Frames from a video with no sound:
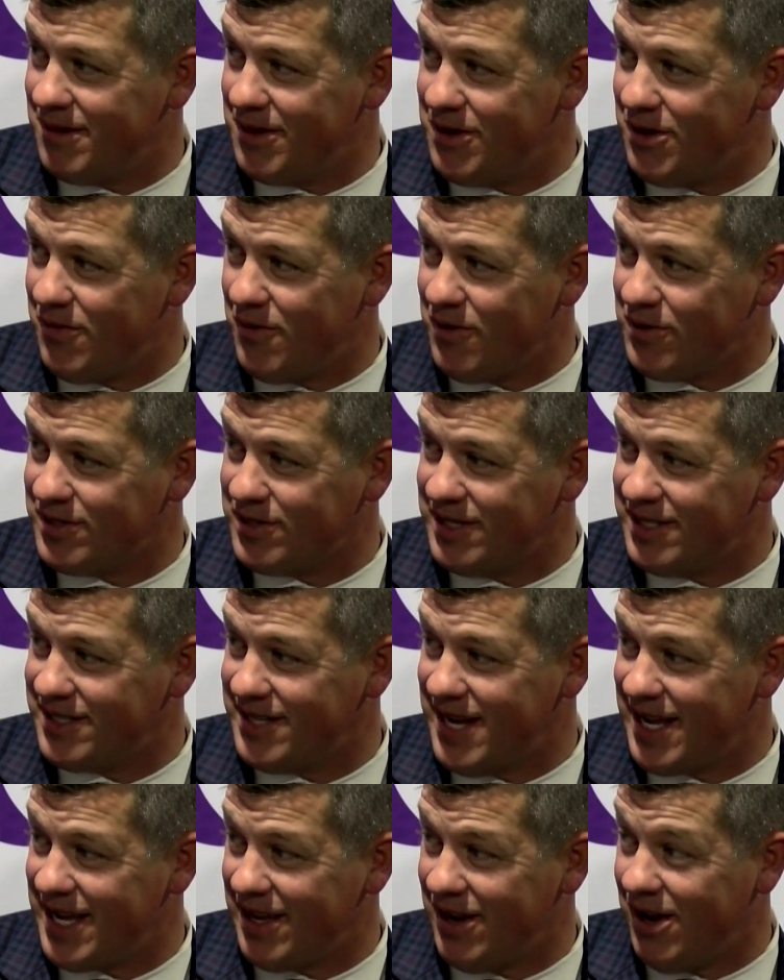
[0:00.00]
university has
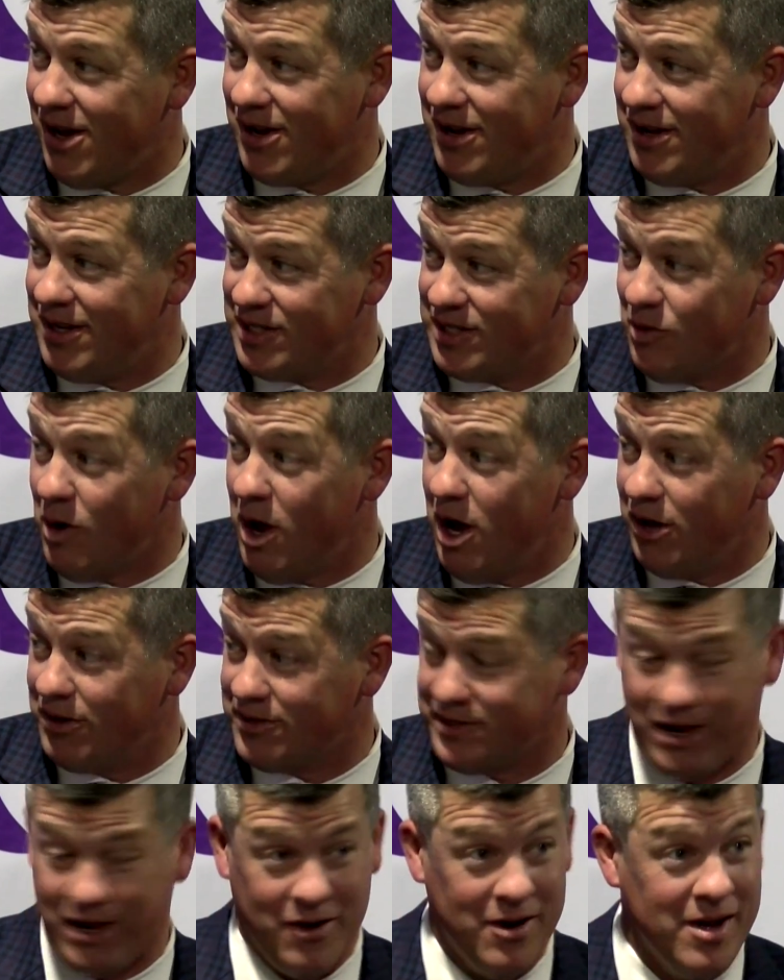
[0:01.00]
taken on as well.
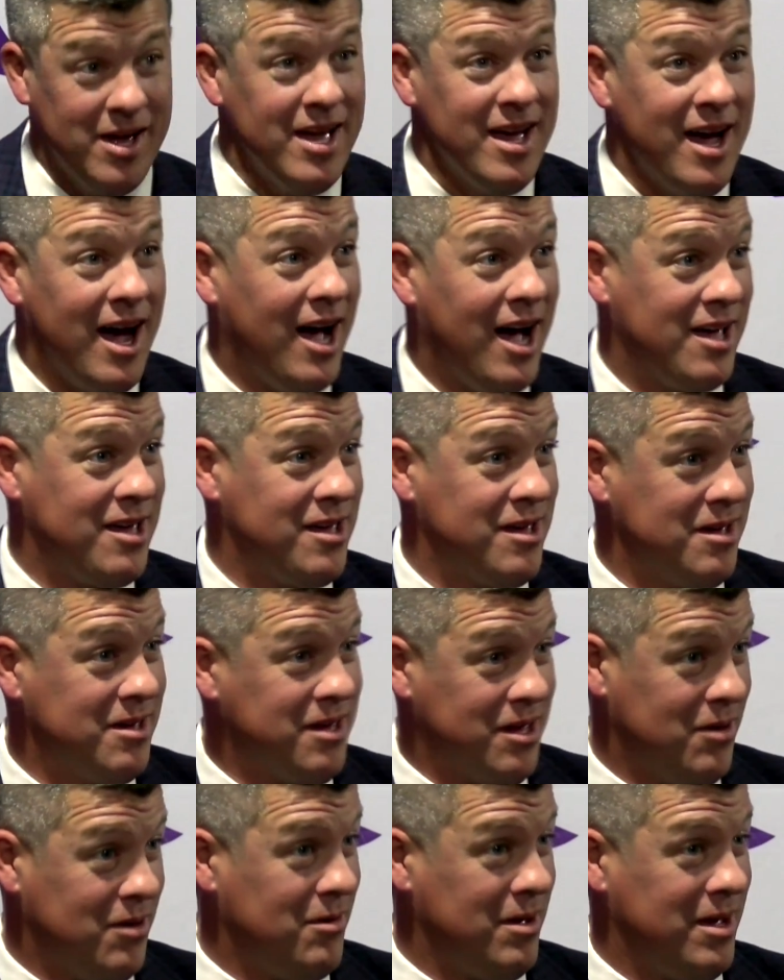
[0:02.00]
So,
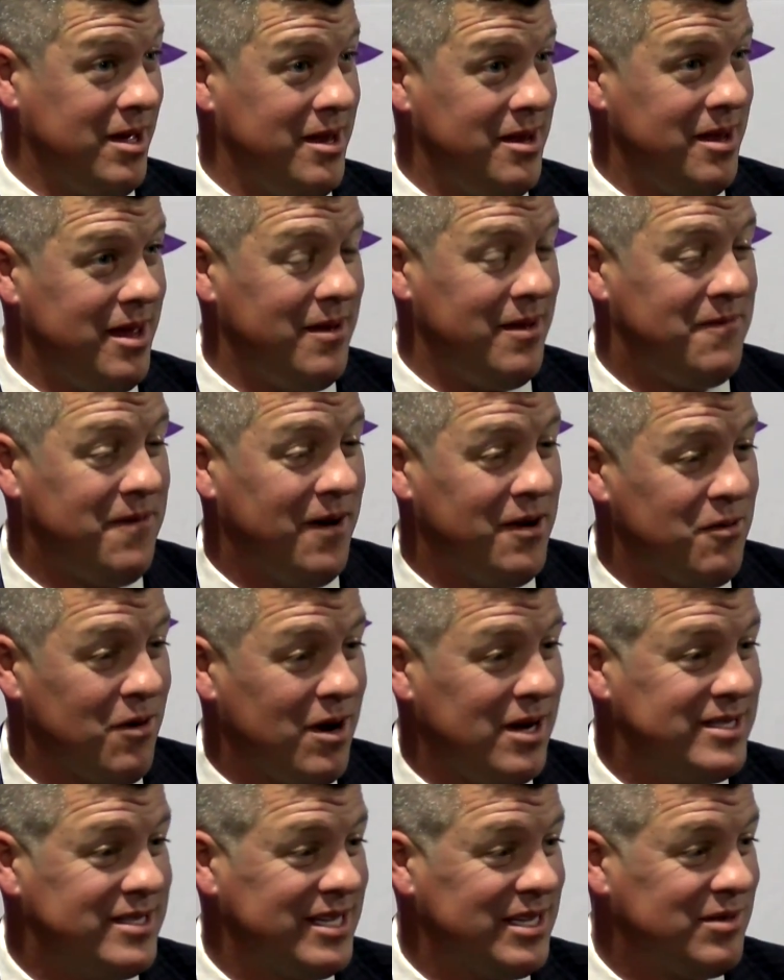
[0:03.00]
and
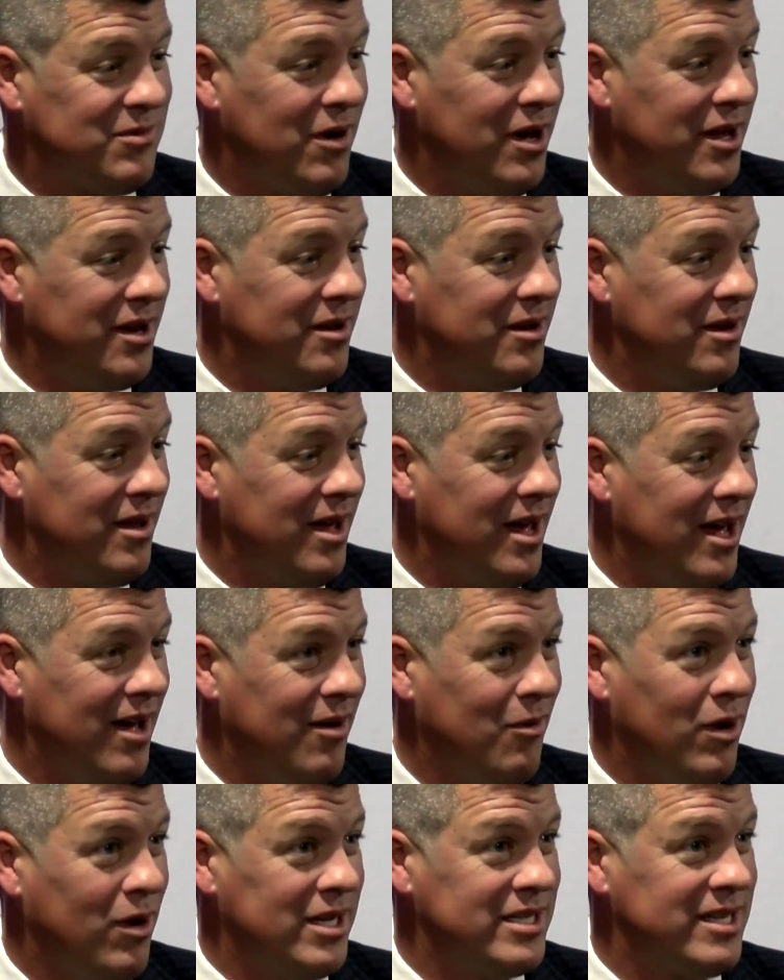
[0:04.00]
fundraising is what
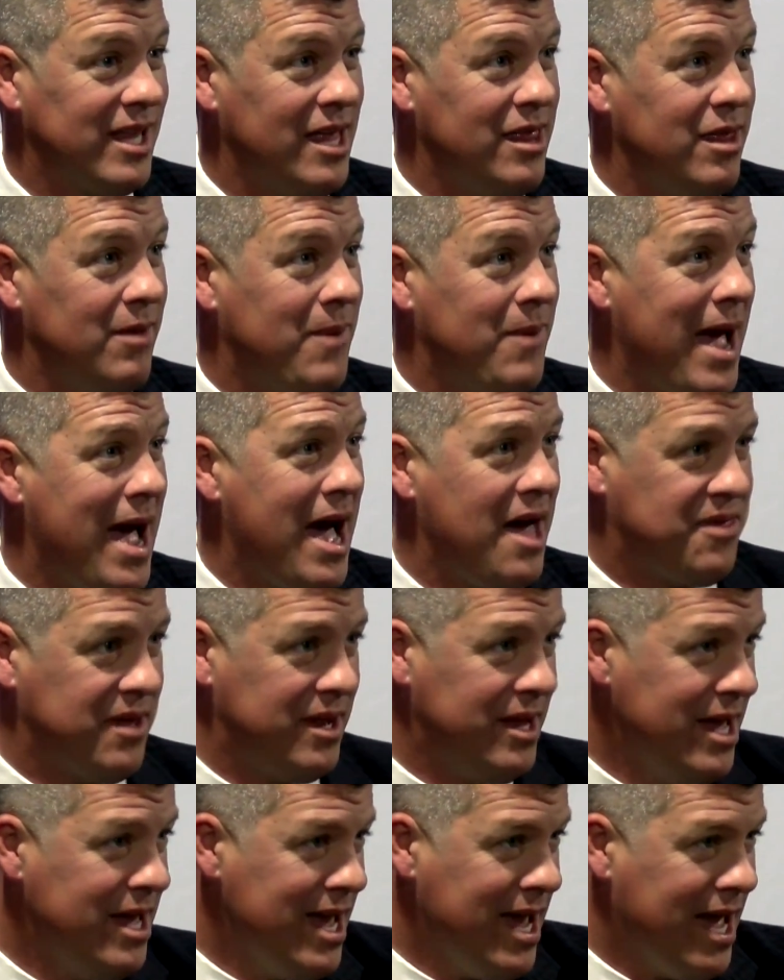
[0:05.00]
has led the path.
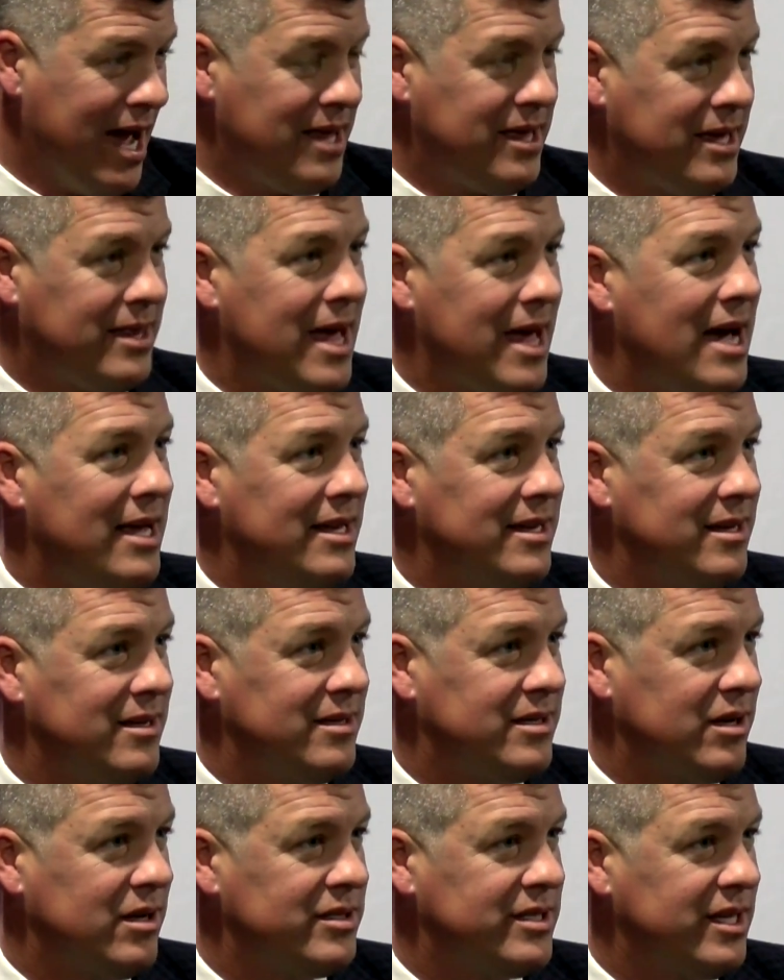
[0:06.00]
And I think
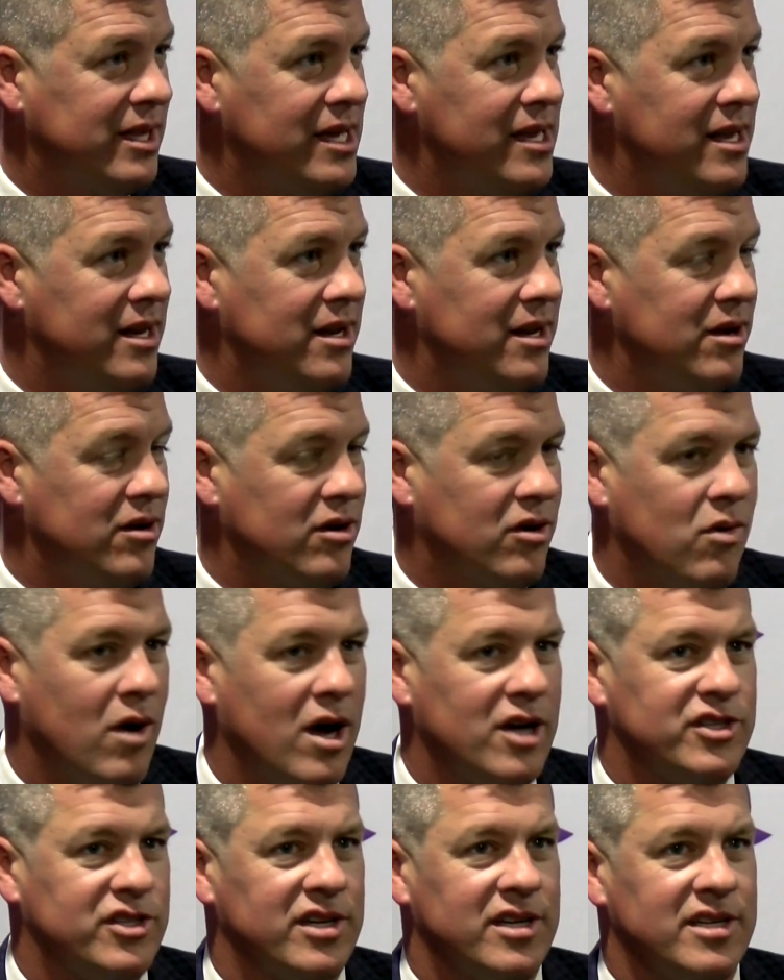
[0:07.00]
that, to lead into your
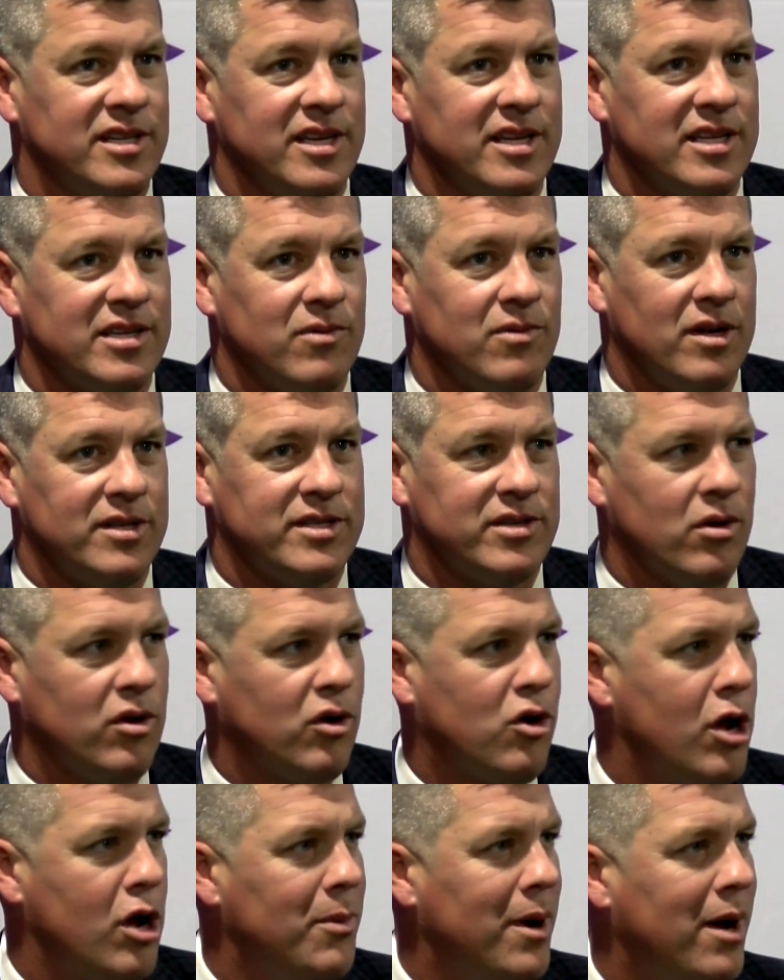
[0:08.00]
question, is what's so
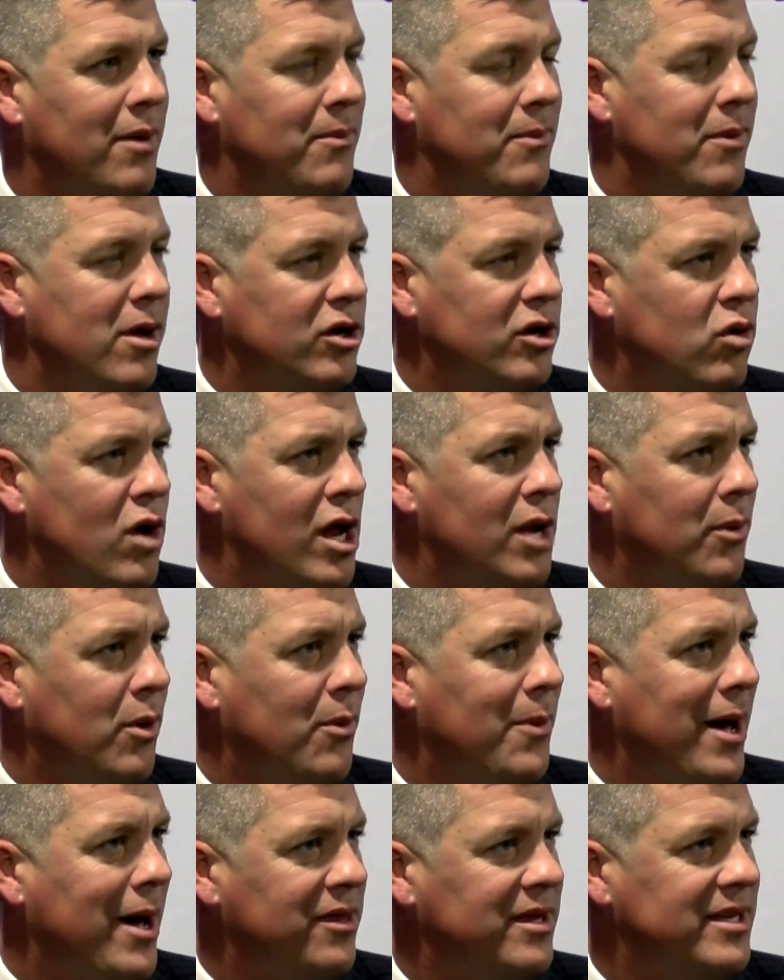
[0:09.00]
incredible
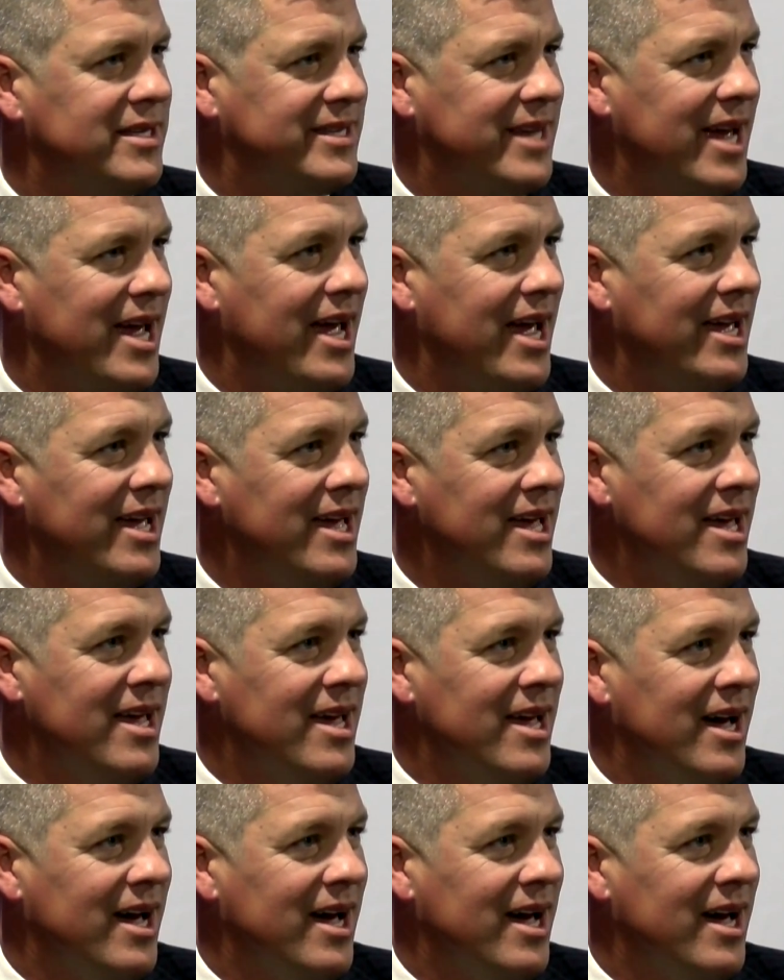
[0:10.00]
about this day.